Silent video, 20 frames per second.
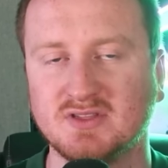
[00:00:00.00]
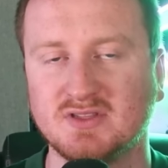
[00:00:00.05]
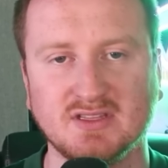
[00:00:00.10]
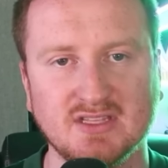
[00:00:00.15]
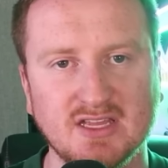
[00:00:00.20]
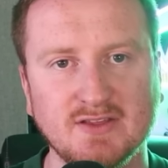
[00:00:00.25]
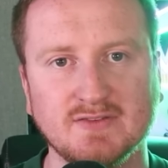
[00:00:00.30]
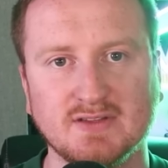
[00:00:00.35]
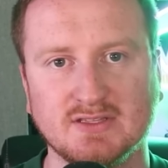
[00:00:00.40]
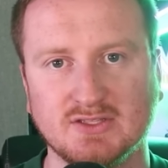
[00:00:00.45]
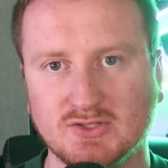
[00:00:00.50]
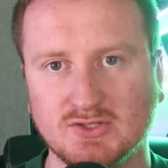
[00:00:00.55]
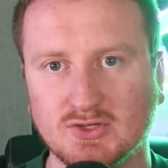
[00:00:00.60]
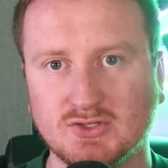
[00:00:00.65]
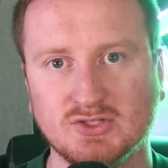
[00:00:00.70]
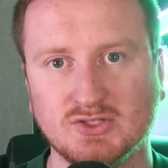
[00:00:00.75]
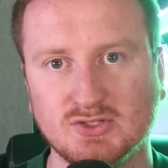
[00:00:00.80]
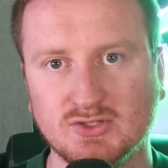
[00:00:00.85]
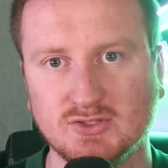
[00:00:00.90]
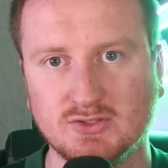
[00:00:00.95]
where the defense
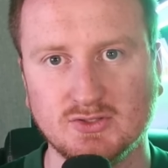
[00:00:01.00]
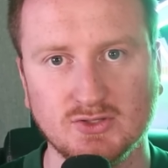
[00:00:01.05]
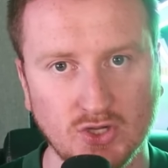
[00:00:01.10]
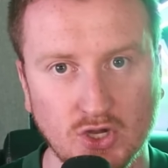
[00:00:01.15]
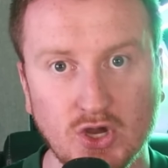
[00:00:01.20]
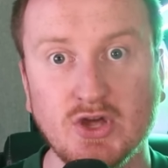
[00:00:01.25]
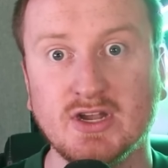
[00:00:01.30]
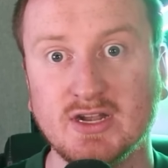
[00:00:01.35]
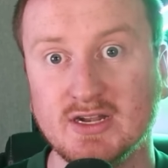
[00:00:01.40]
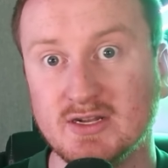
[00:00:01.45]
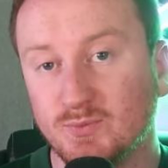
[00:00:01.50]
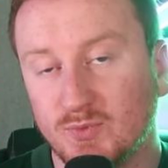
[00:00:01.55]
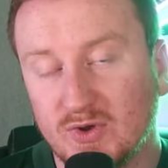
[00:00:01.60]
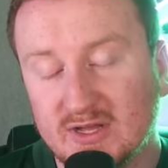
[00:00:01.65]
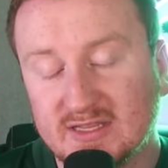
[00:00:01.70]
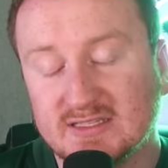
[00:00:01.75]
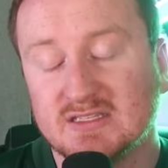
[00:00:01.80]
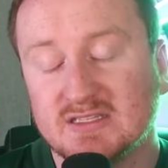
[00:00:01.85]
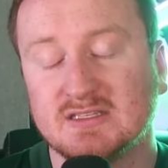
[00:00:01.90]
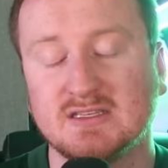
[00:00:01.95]
looks good and
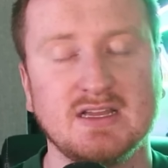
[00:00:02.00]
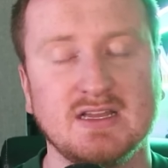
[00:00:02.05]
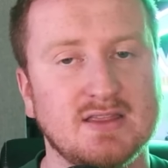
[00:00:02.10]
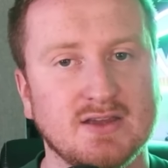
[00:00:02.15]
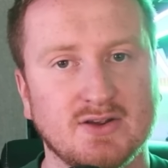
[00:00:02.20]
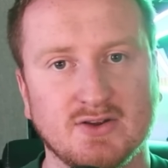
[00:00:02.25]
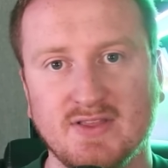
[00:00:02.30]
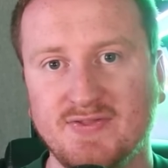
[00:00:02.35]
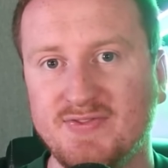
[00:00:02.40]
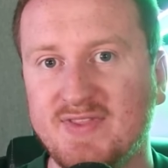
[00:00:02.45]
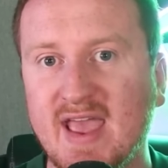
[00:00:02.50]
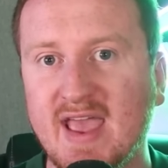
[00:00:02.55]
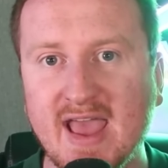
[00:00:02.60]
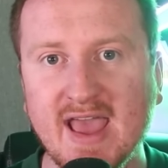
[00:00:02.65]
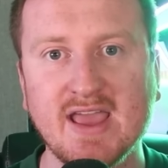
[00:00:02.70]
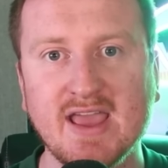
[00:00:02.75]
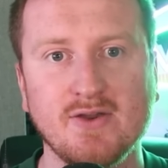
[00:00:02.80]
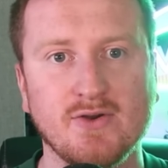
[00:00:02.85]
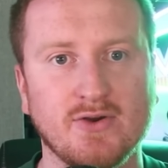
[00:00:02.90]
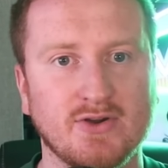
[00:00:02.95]
wins either a
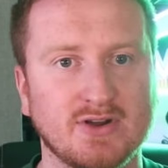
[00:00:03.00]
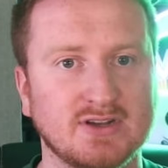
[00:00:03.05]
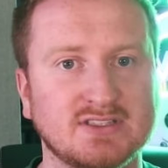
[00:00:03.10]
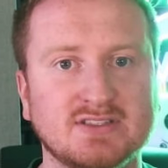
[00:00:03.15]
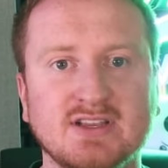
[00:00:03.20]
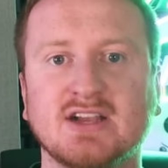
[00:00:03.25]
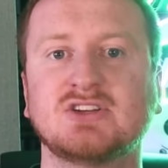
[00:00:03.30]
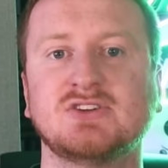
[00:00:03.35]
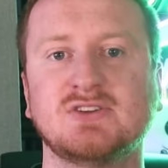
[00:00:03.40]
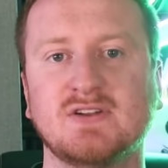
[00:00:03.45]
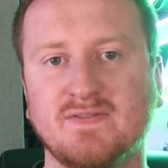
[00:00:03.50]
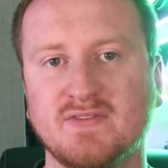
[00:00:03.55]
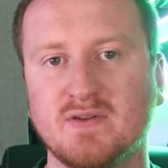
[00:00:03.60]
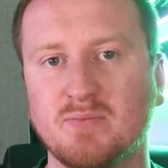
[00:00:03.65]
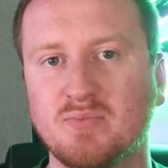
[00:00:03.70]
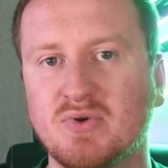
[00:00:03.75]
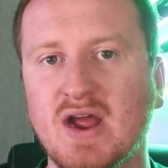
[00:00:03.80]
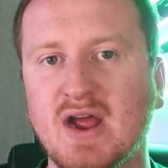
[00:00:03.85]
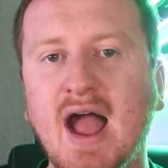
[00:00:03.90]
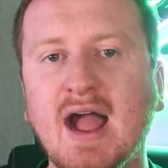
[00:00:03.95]
day or a section of
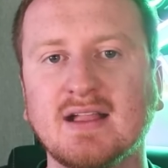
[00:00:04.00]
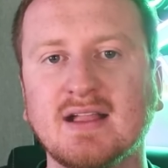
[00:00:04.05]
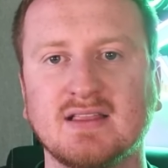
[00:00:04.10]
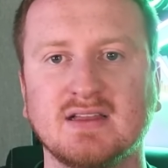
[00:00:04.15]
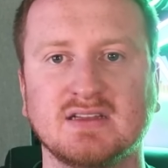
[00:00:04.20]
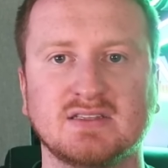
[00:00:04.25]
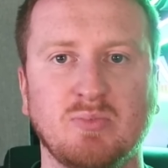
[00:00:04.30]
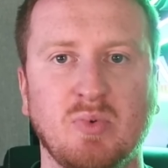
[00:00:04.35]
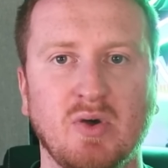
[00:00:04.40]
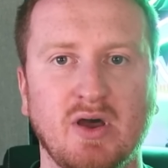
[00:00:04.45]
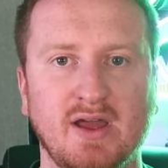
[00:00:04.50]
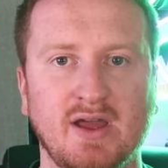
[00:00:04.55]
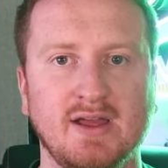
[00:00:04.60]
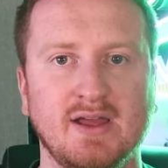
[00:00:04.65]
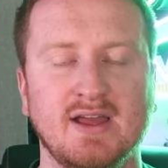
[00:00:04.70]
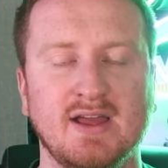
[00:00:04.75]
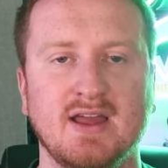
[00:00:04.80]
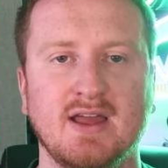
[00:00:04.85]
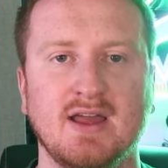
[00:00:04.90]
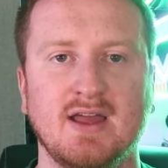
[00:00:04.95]
the practice,
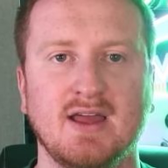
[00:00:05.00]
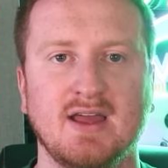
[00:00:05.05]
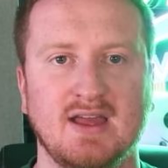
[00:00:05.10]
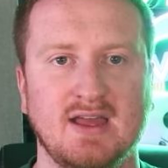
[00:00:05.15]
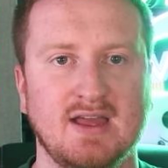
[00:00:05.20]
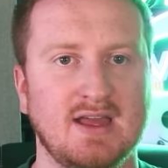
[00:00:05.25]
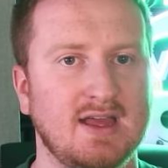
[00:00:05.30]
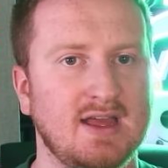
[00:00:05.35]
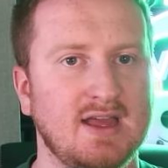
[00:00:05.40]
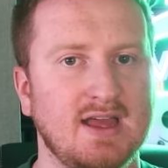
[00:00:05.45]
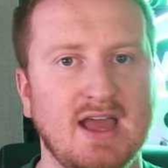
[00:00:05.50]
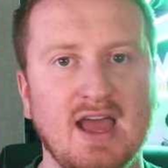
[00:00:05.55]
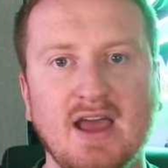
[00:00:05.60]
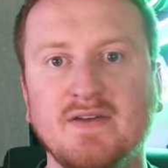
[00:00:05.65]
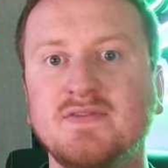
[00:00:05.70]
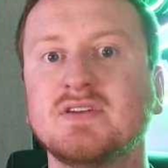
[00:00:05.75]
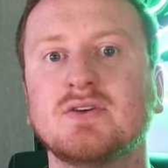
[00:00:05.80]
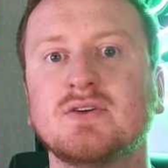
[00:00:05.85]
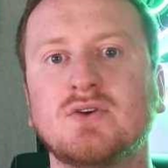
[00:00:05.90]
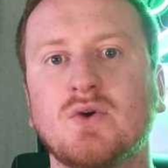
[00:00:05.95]
but
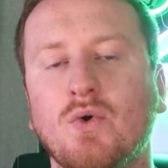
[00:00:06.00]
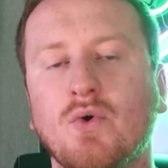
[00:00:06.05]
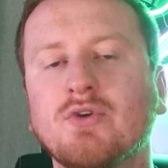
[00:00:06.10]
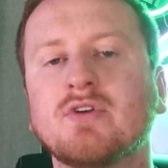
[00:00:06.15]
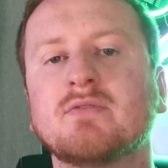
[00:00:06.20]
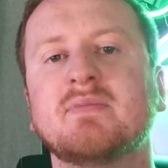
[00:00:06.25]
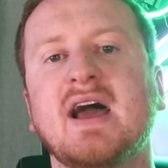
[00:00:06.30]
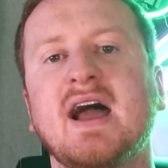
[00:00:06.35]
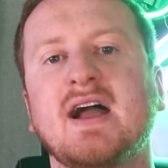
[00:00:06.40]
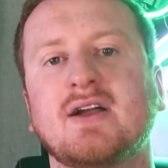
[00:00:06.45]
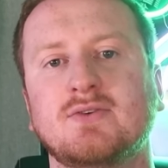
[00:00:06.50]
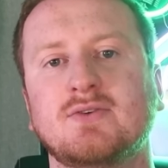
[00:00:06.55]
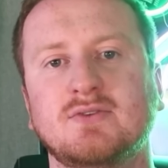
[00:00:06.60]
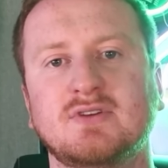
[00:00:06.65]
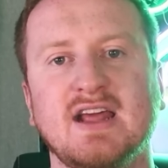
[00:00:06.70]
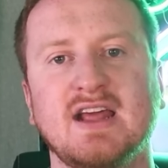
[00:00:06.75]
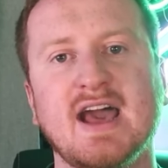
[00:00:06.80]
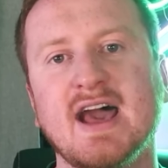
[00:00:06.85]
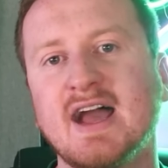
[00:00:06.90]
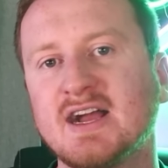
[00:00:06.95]
having a quarterback who
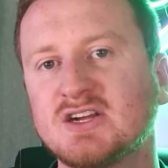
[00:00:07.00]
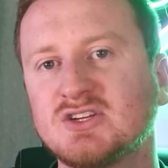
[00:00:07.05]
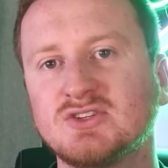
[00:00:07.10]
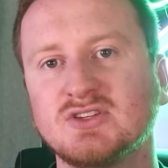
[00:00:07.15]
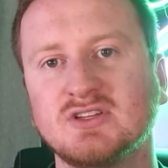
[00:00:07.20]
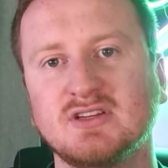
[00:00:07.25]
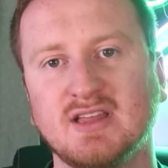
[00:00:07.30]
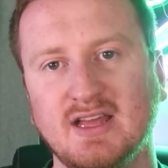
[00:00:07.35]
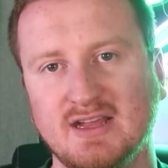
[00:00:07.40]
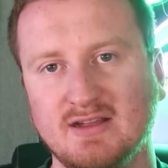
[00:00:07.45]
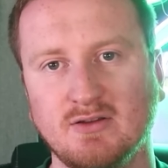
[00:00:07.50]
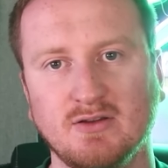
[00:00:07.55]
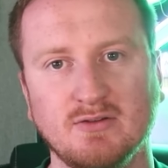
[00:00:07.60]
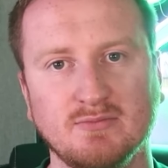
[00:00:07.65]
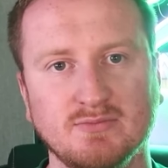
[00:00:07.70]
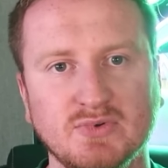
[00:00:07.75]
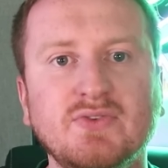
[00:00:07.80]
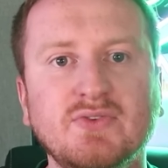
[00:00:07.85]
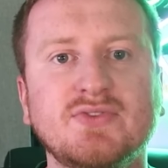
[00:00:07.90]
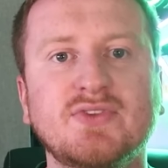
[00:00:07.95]
could actually like
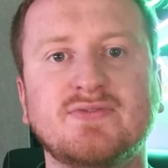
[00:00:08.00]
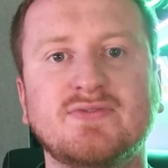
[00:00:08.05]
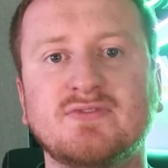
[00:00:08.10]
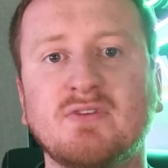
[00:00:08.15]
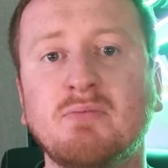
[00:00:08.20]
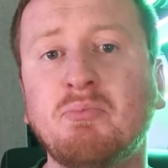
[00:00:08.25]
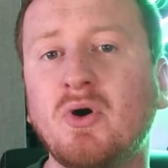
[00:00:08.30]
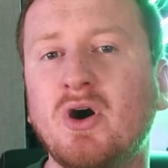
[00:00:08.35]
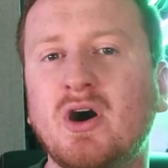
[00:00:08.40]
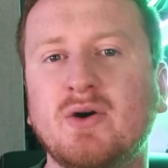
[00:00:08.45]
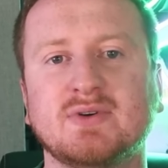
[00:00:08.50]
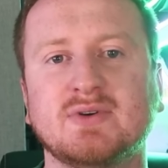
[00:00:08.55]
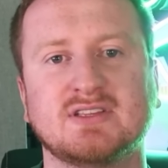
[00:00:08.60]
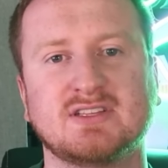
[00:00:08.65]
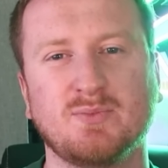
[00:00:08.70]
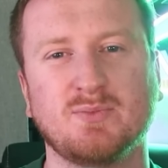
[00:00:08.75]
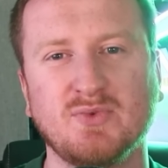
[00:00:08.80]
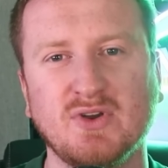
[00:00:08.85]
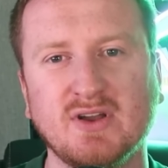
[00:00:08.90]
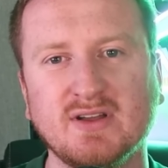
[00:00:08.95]
move the football with
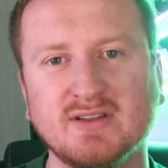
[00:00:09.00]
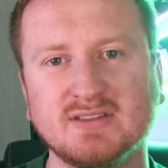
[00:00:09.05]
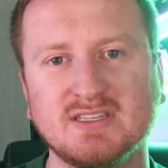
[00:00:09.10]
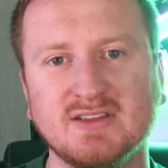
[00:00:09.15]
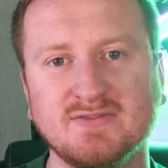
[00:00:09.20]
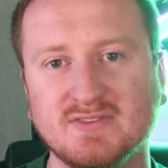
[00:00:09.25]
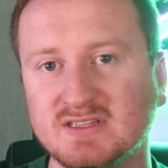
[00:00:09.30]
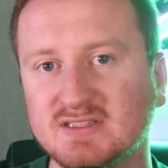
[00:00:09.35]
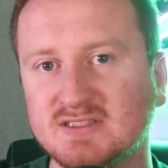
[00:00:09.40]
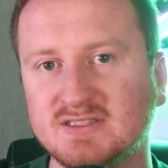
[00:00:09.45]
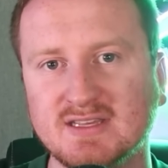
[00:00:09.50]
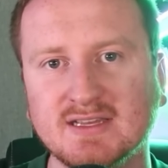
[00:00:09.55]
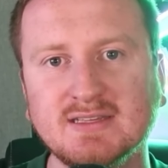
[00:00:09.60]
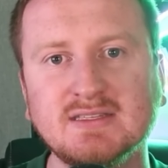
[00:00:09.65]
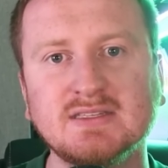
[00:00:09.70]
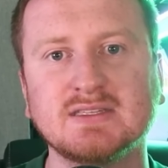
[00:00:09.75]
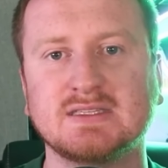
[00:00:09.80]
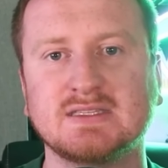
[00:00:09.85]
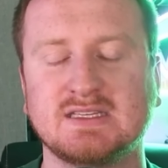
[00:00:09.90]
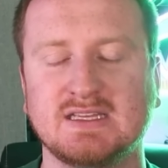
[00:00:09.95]
some relative
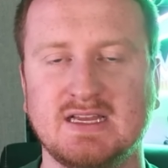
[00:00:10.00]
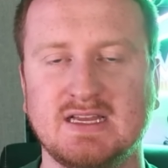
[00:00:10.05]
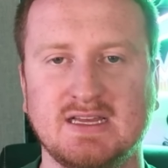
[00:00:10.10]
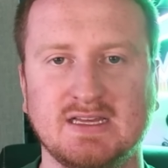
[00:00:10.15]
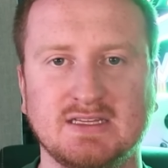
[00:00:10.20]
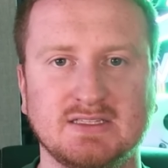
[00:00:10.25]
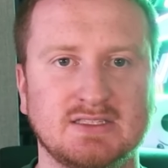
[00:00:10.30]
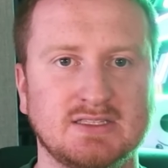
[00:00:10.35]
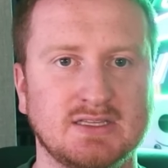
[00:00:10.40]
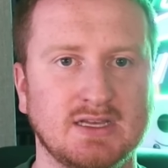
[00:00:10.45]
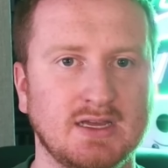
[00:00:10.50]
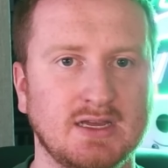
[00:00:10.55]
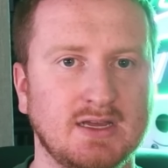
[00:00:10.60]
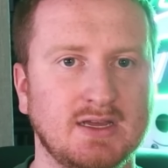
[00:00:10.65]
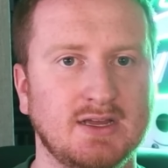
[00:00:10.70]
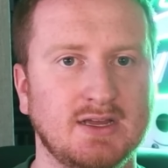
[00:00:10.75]
consistency is